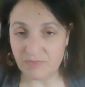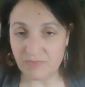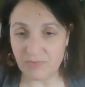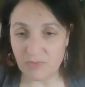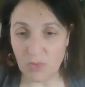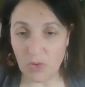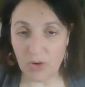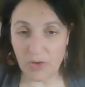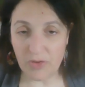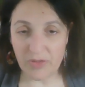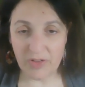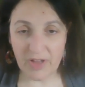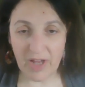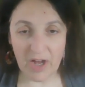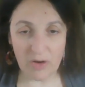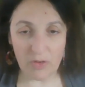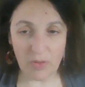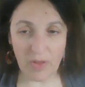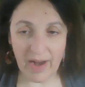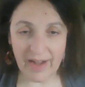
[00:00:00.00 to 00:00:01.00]
North
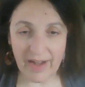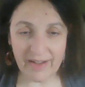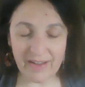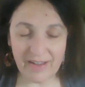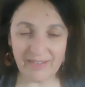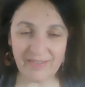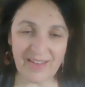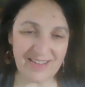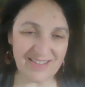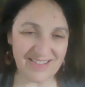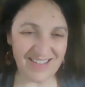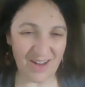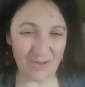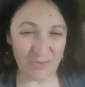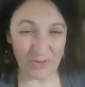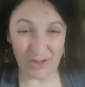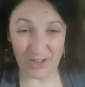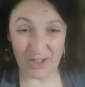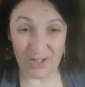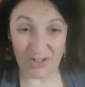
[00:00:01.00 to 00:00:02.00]
Carolina. That's not
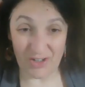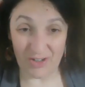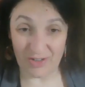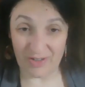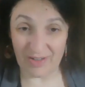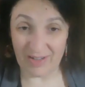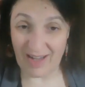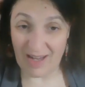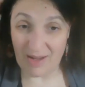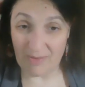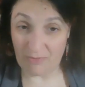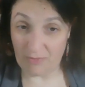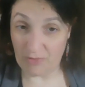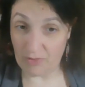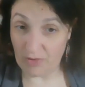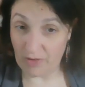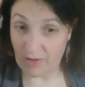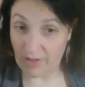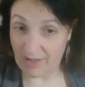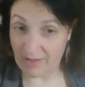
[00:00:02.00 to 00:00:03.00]
really a good name
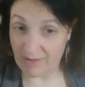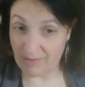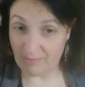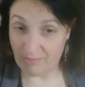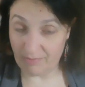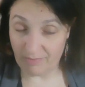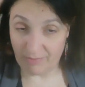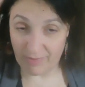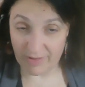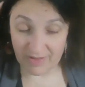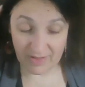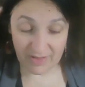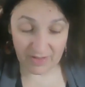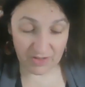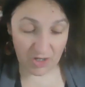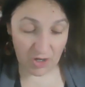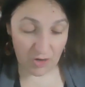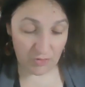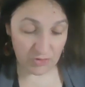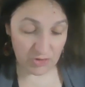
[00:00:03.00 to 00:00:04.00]
for a business
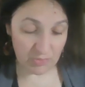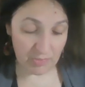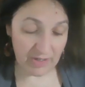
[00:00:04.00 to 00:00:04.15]
coach,